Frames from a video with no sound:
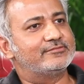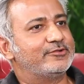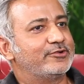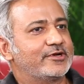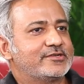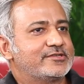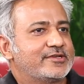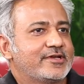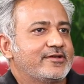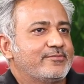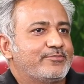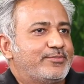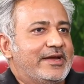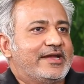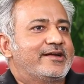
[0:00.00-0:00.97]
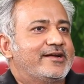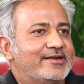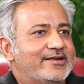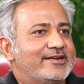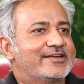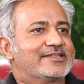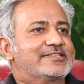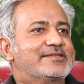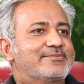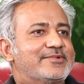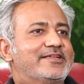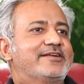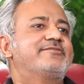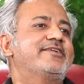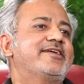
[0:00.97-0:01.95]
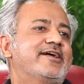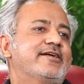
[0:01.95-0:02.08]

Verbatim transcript: you can say patented recipe that we